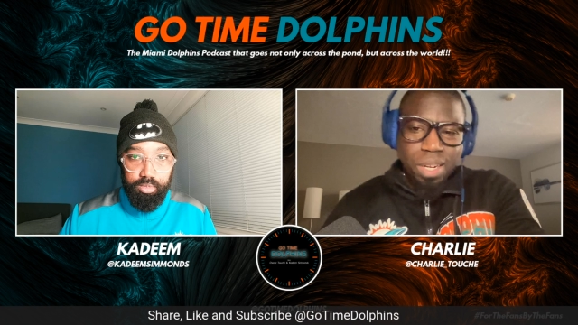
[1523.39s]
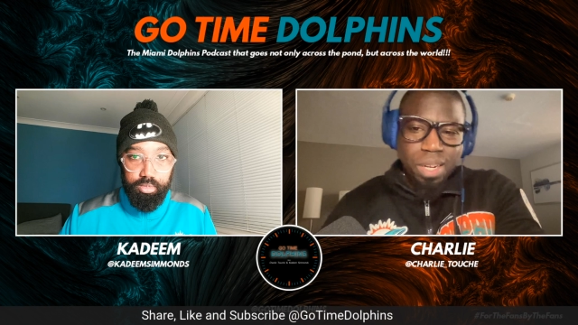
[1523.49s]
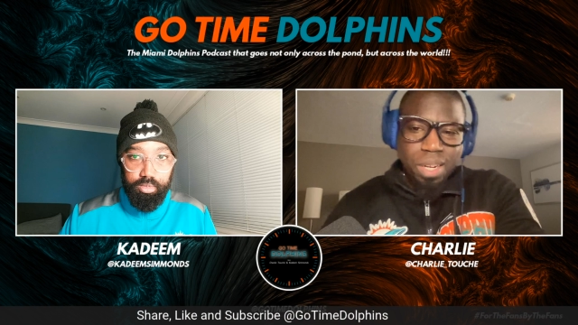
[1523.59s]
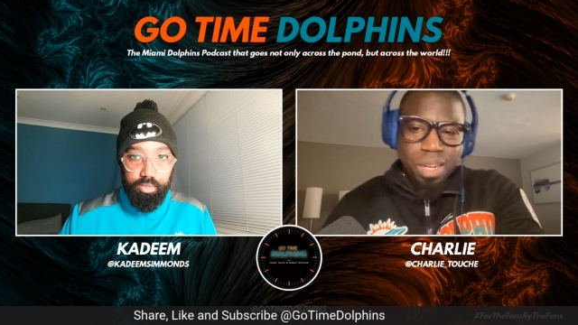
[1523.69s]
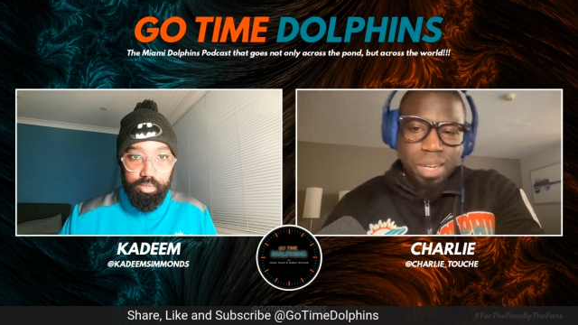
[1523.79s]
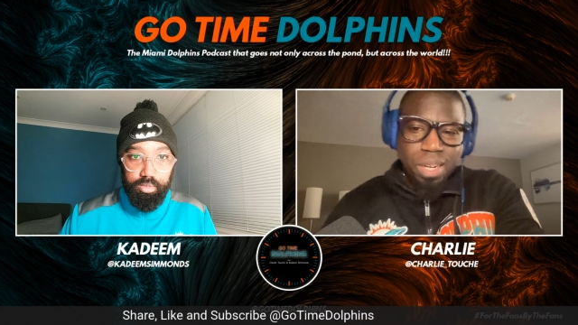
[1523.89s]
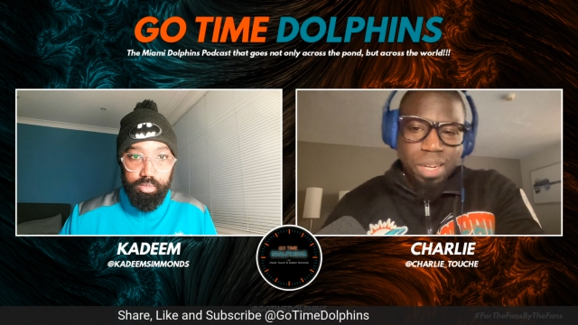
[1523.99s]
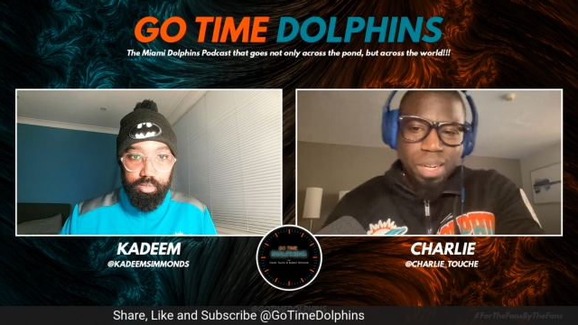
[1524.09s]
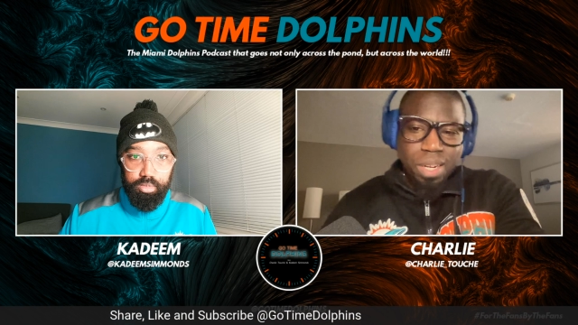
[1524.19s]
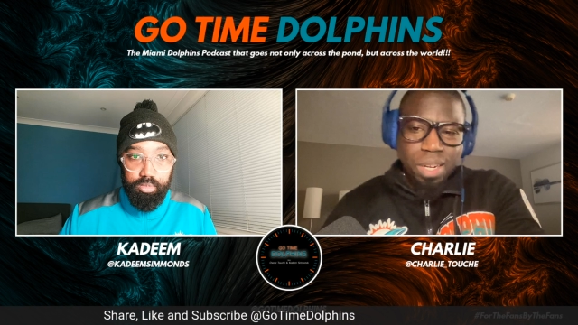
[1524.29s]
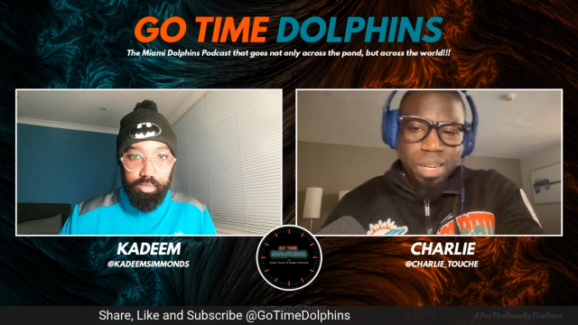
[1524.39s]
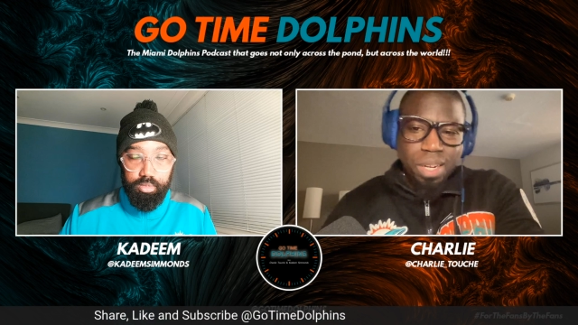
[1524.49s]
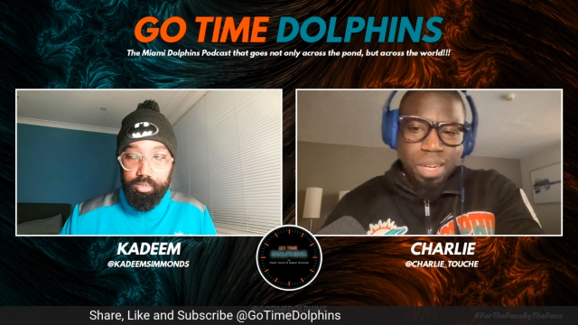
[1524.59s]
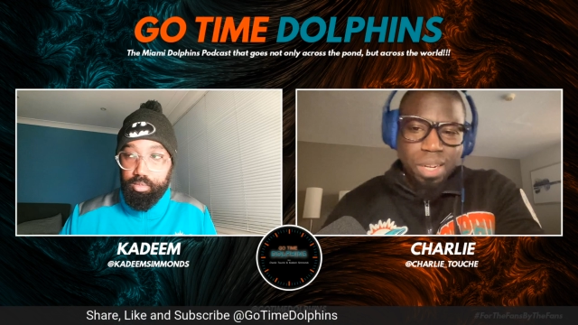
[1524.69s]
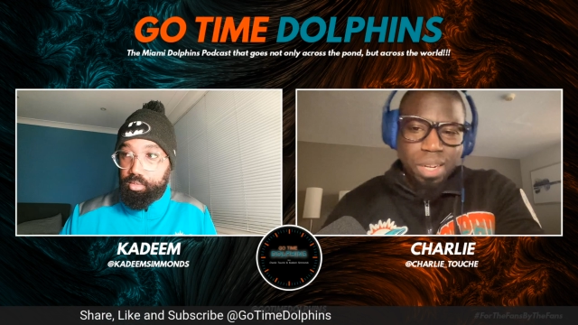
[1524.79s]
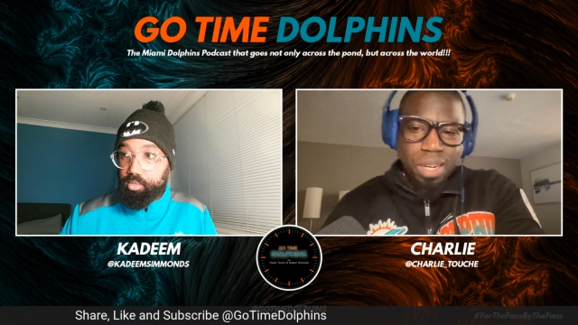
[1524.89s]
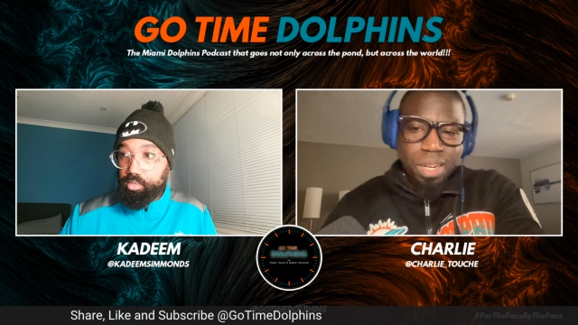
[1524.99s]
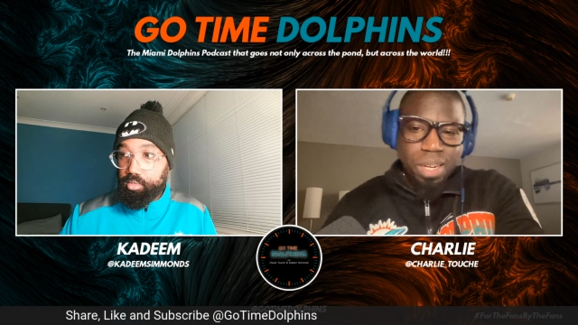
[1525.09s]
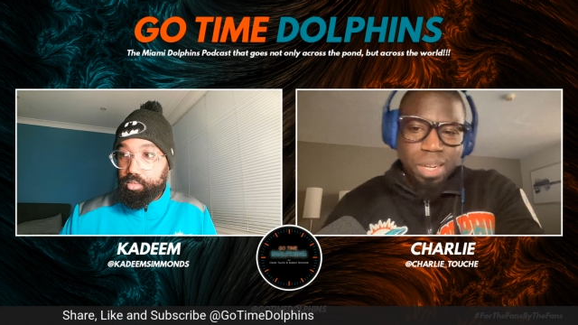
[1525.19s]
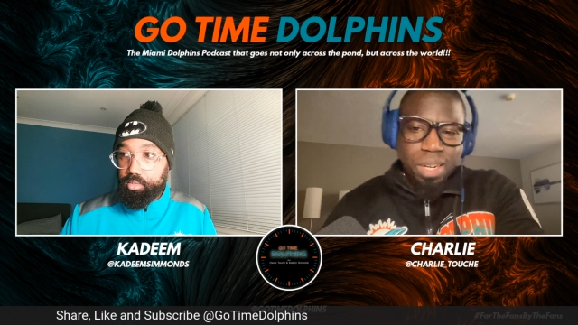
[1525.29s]
Speaker 1: it gets national attention for some
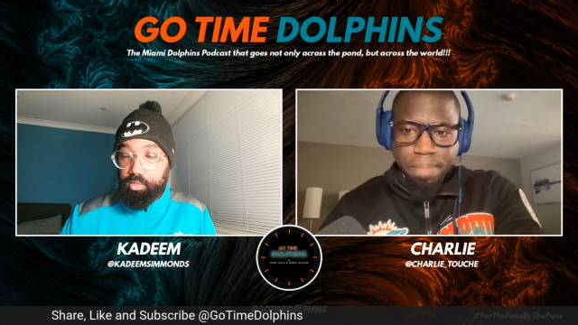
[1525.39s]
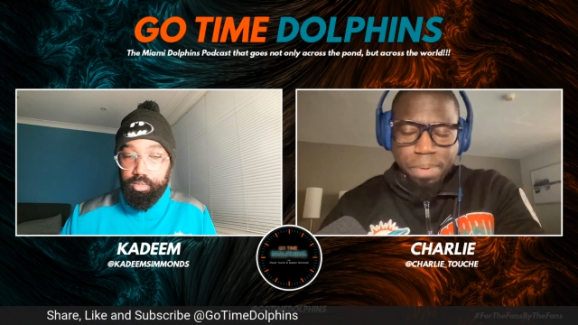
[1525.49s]
reason now.